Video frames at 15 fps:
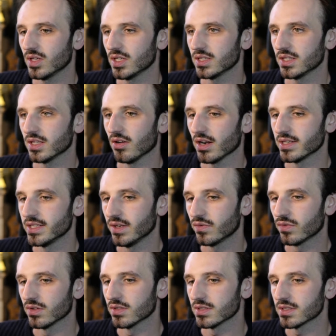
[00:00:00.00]
There are
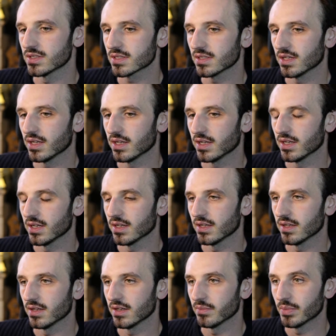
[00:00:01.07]
different
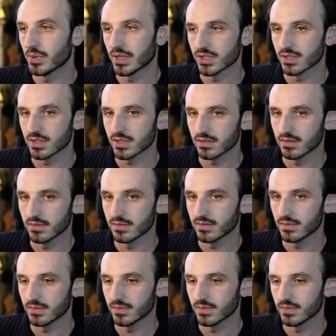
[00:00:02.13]
pitches,
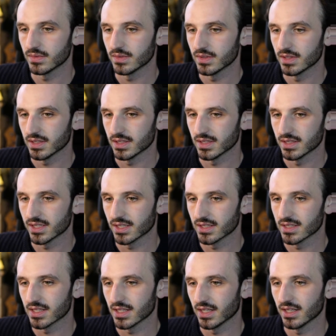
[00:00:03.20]
and as you can
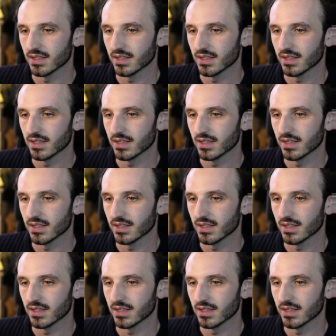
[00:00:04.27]
see,